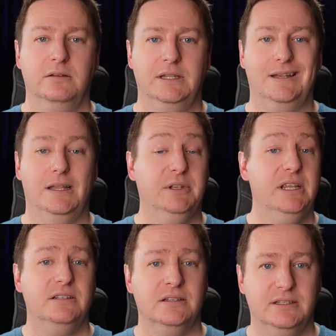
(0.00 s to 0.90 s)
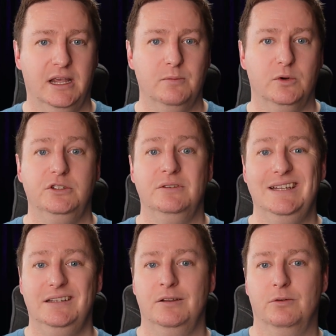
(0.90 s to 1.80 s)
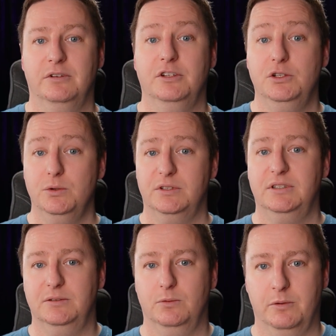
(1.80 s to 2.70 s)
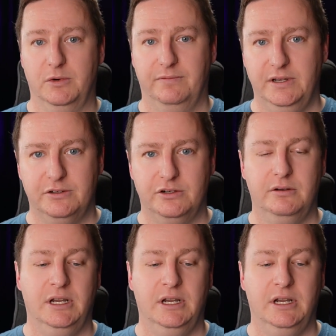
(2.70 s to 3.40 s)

the limitations and what you need in order to use this watermark feature